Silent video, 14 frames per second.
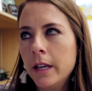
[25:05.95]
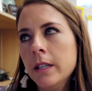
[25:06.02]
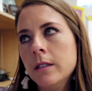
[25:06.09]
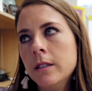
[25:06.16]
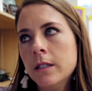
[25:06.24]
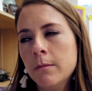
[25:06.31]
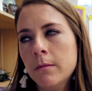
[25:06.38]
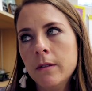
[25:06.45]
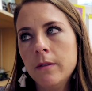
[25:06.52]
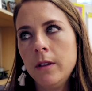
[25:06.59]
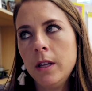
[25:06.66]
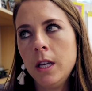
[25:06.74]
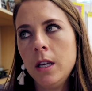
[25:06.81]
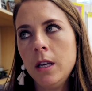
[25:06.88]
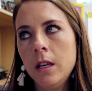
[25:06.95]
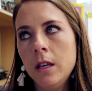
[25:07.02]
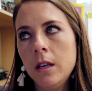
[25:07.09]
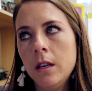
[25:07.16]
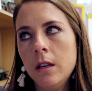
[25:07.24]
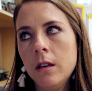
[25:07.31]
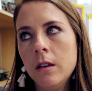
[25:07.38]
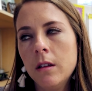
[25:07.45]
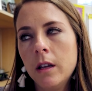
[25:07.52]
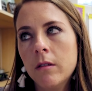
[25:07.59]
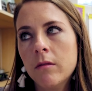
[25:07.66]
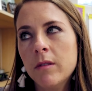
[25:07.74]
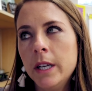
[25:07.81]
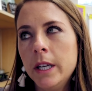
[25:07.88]
and some of the
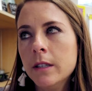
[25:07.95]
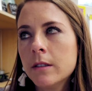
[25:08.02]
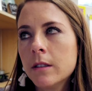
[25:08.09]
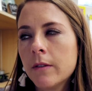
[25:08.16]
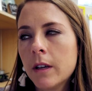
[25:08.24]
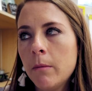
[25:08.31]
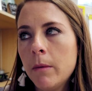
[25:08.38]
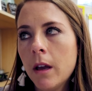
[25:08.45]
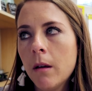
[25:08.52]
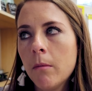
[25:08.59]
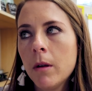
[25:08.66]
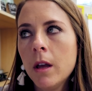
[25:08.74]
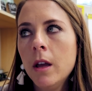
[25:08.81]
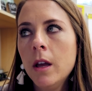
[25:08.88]
like reading stuff coming up.